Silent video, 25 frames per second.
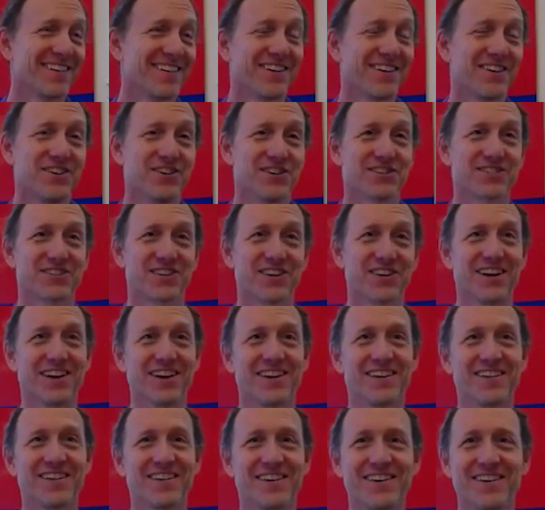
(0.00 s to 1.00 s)
You're just gonna
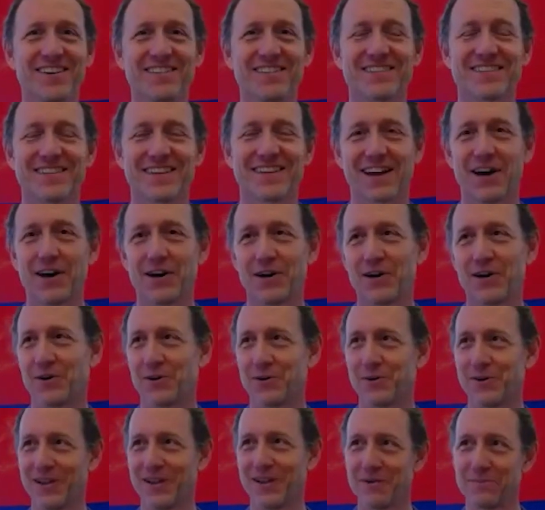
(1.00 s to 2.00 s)
you're just saying,
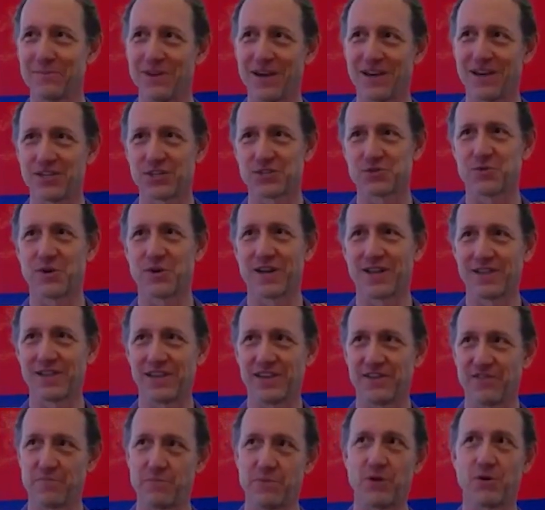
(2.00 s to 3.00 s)
oh, I just want to
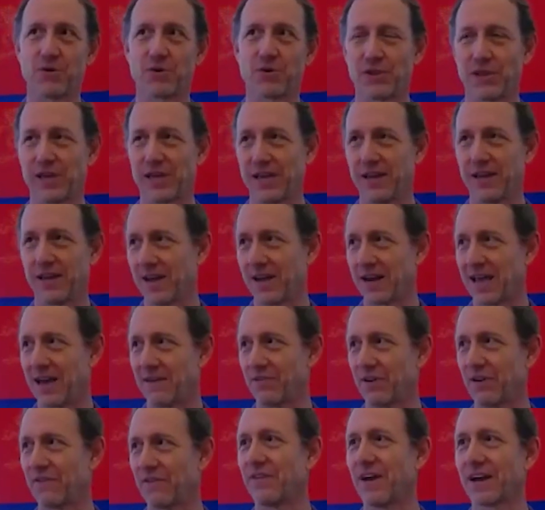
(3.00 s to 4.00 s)
live purely and not
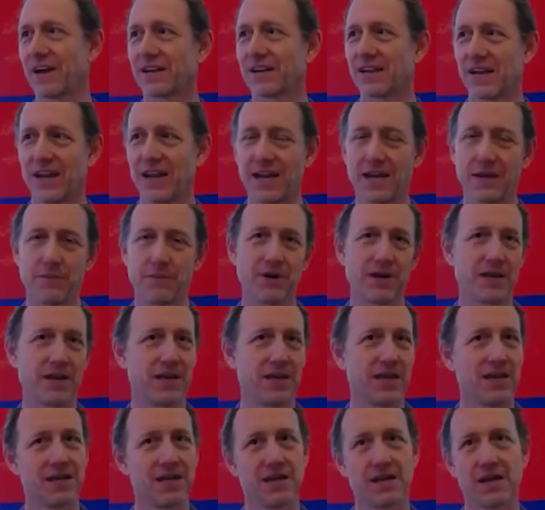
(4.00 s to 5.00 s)
have an effect on anybody.
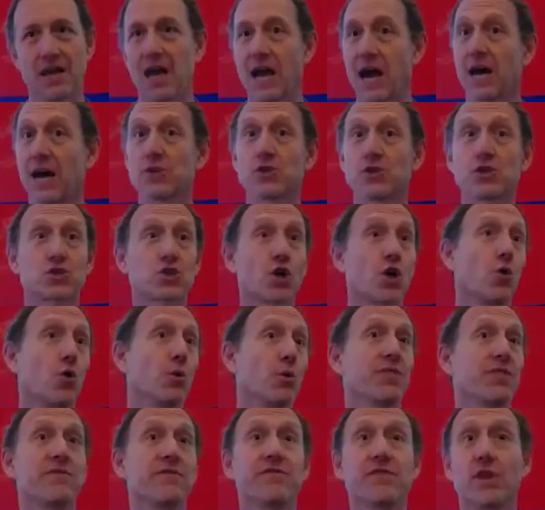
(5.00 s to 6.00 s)
I'll just go
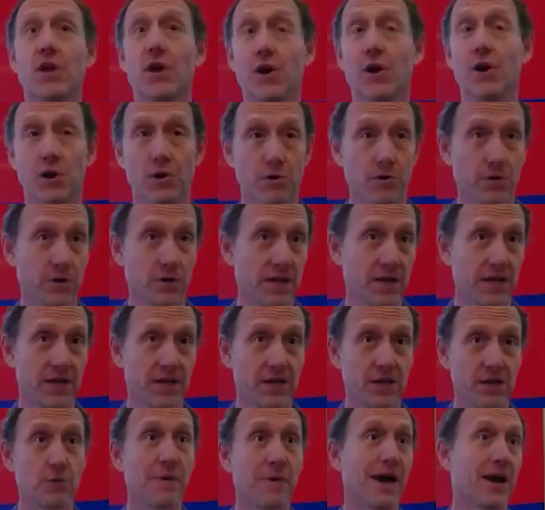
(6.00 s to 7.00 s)
with the flow,
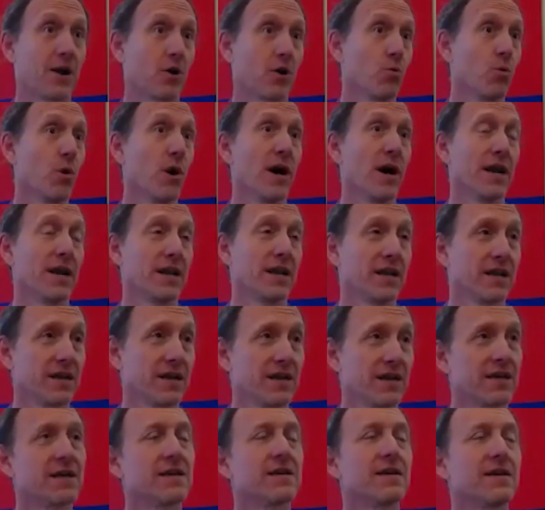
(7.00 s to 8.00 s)
no matter what.
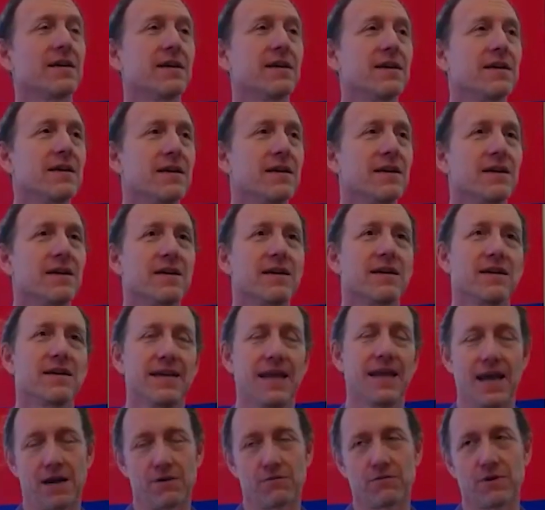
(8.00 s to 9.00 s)

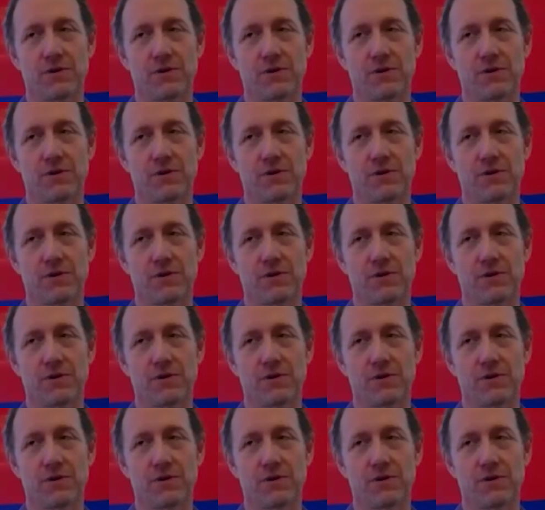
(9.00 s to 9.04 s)
Yeah,